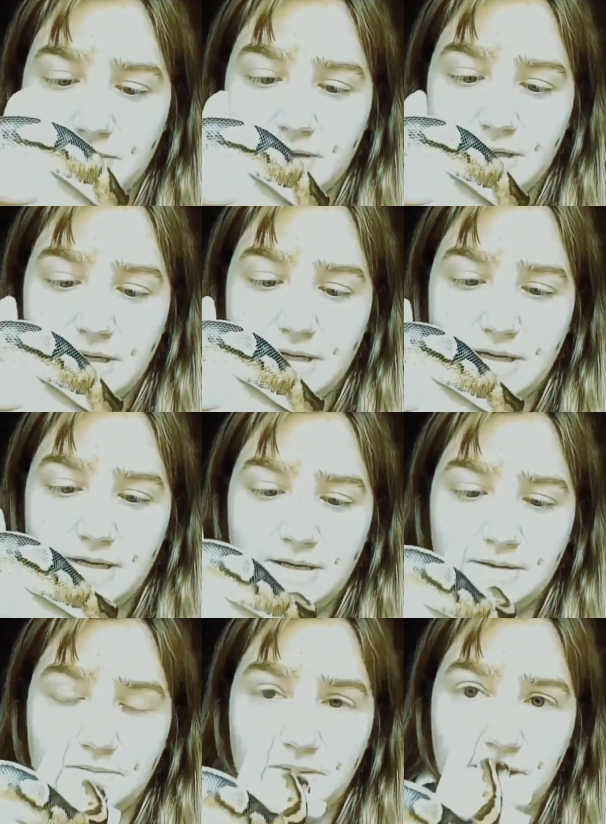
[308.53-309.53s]
and to
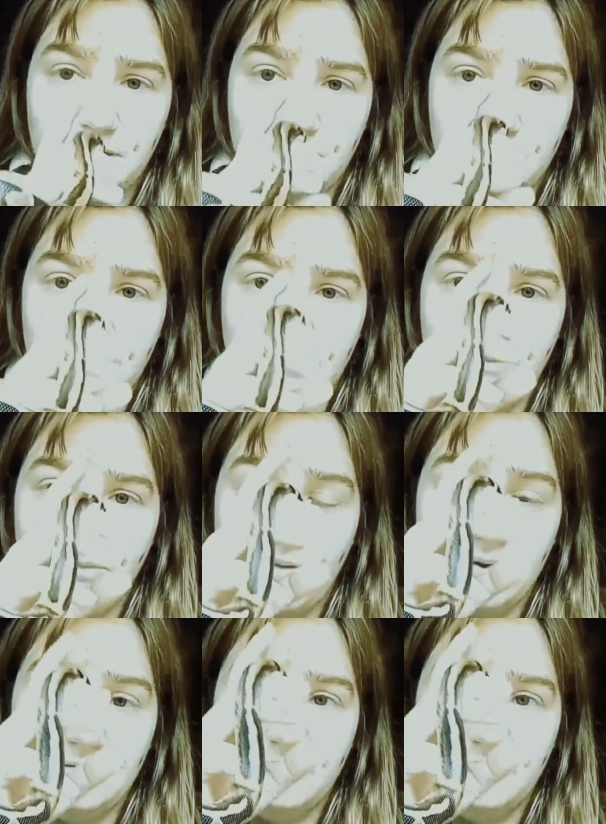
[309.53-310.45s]
be a